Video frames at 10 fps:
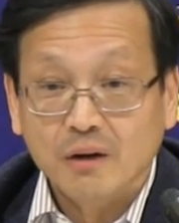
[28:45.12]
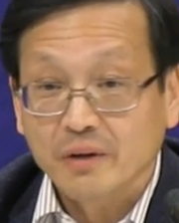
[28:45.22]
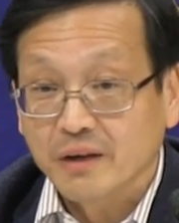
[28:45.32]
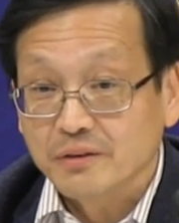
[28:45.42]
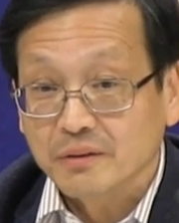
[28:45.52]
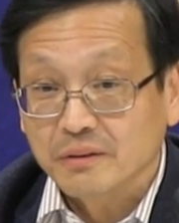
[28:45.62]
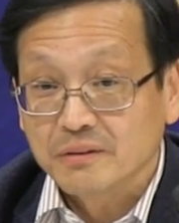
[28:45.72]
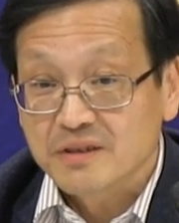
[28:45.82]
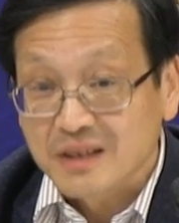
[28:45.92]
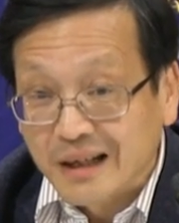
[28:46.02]
we have to
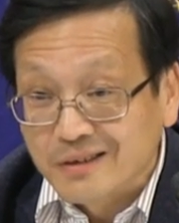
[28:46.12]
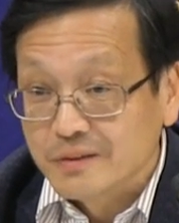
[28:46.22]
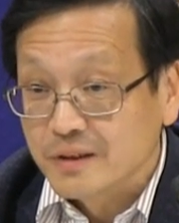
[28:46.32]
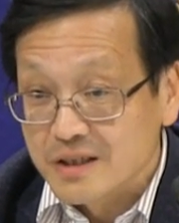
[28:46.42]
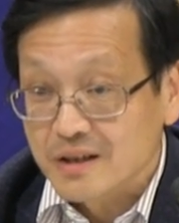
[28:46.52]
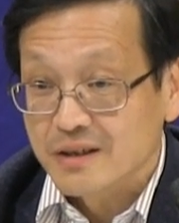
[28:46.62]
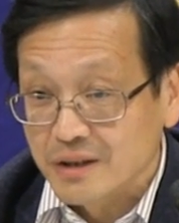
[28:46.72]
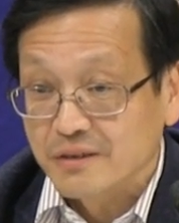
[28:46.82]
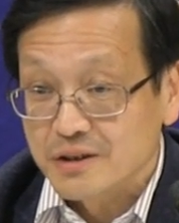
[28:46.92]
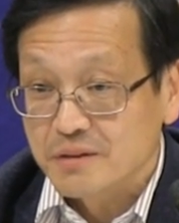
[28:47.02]
start
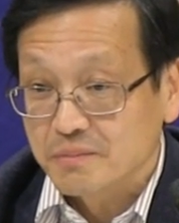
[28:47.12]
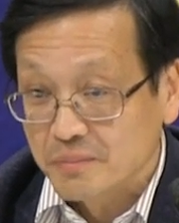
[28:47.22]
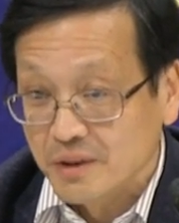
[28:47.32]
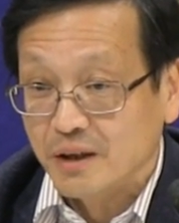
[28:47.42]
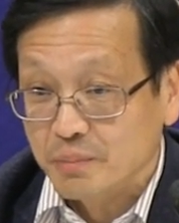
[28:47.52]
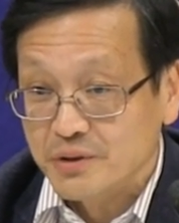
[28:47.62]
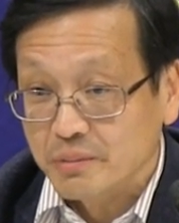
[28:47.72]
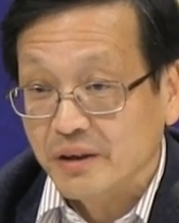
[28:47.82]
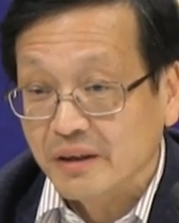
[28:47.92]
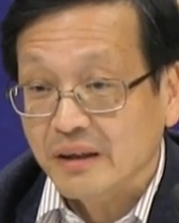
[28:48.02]
discussing this the
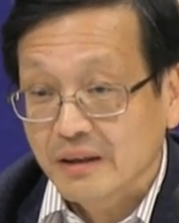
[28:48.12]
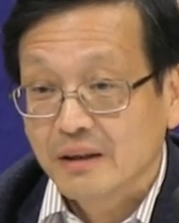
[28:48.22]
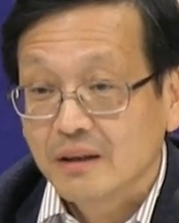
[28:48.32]
possibility.